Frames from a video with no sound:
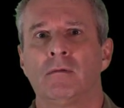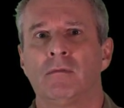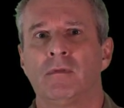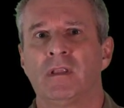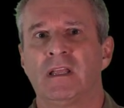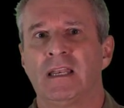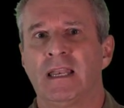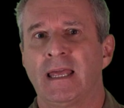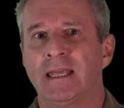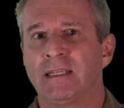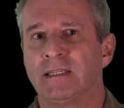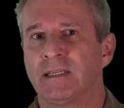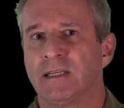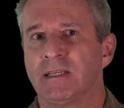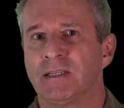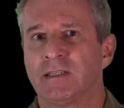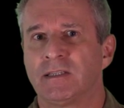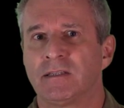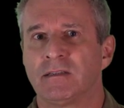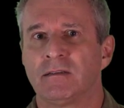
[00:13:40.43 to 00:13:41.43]
the
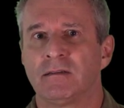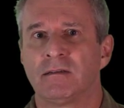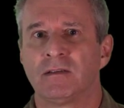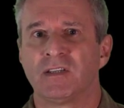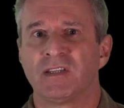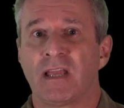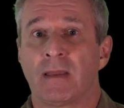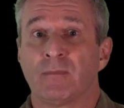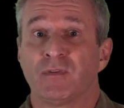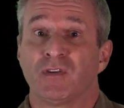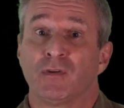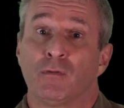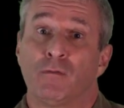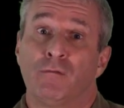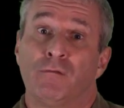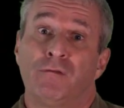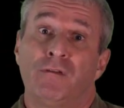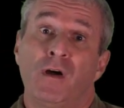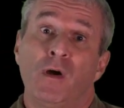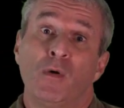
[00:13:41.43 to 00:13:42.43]
latest Samsung
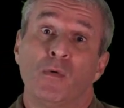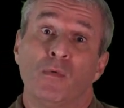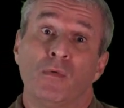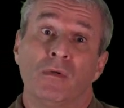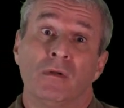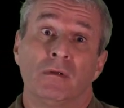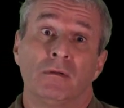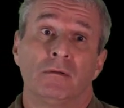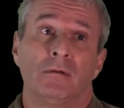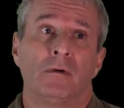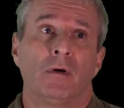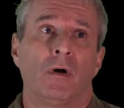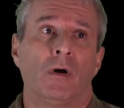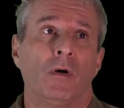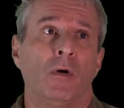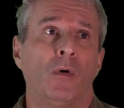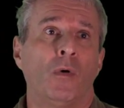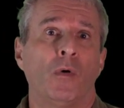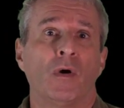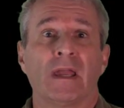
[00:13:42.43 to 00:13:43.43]
phone,
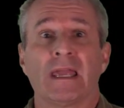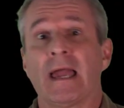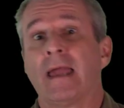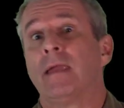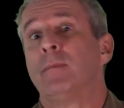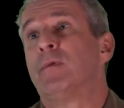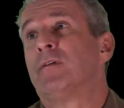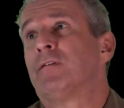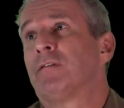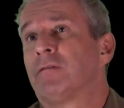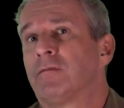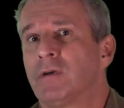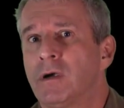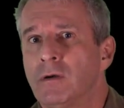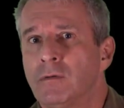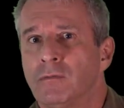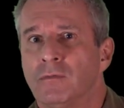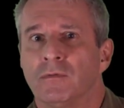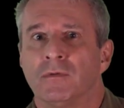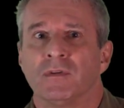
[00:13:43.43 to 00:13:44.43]
or Game of
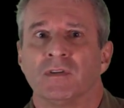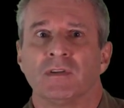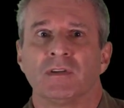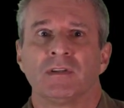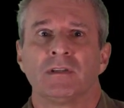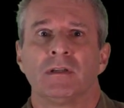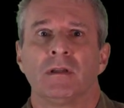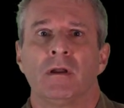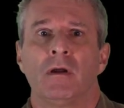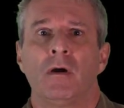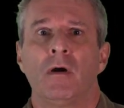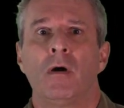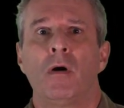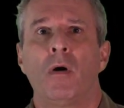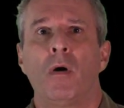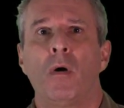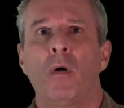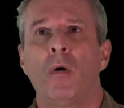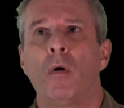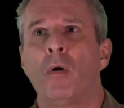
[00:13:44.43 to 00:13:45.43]
Thrones,
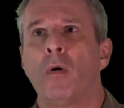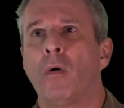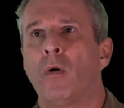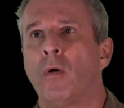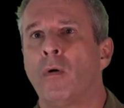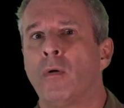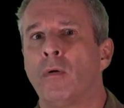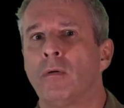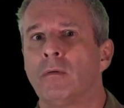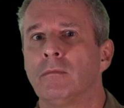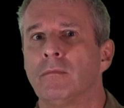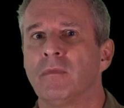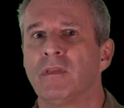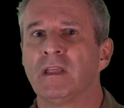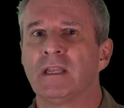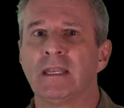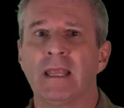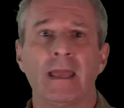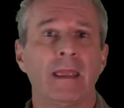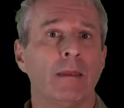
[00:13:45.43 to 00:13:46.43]
or the
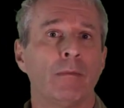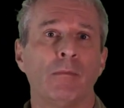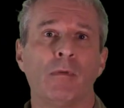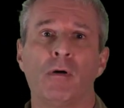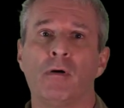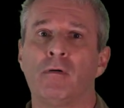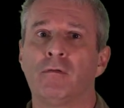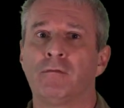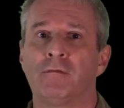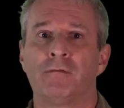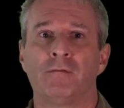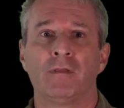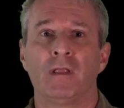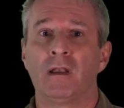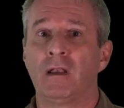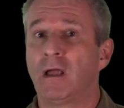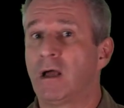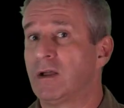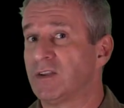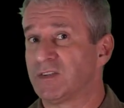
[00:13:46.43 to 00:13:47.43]
name of the
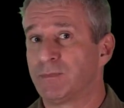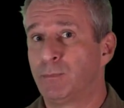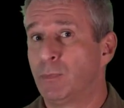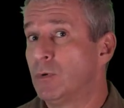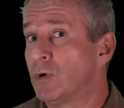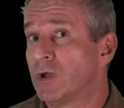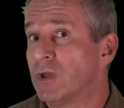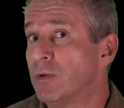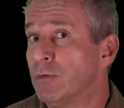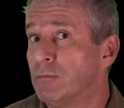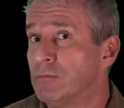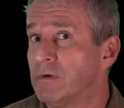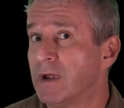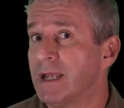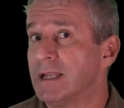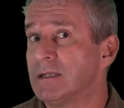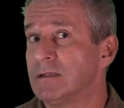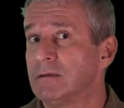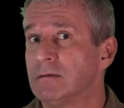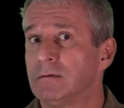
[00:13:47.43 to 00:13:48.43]
last book you
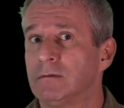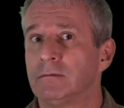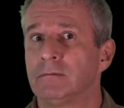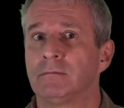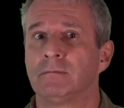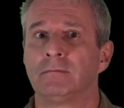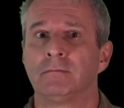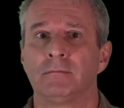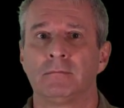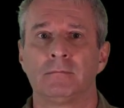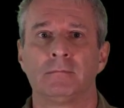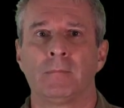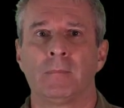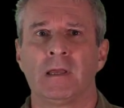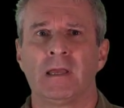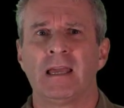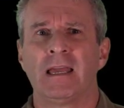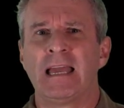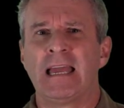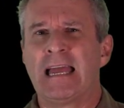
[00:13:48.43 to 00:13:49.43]
read.
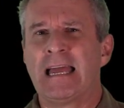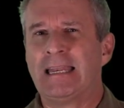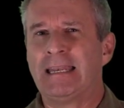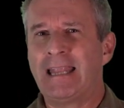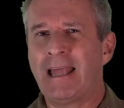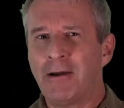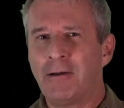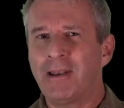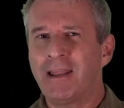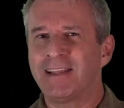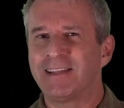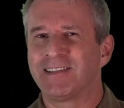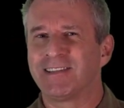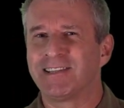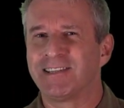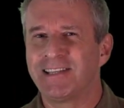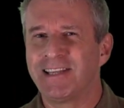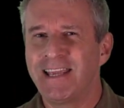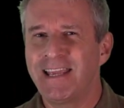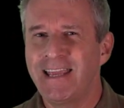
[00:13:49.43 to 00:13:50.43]
Now let's
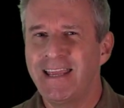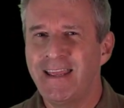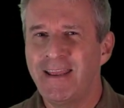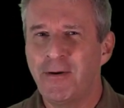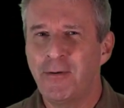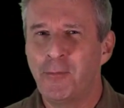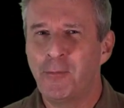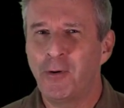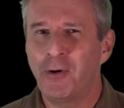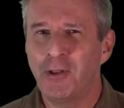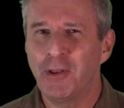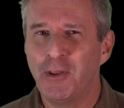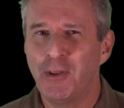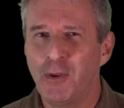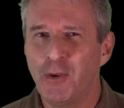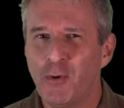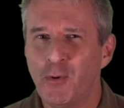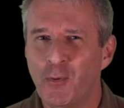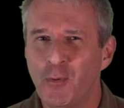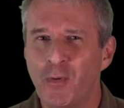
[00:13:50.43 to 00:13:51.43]
see what
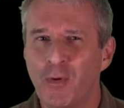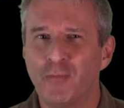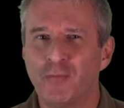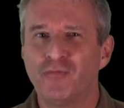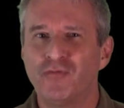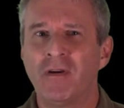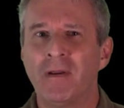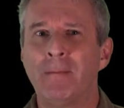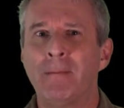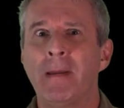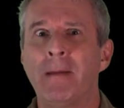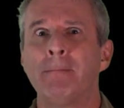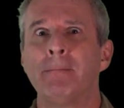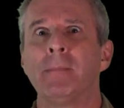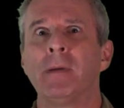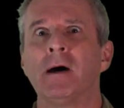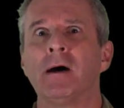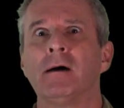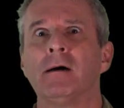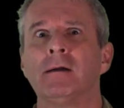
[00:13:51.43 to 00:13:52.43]
you
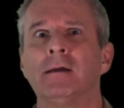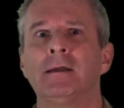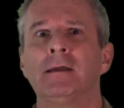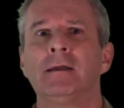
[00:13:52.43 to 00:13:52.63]
remember.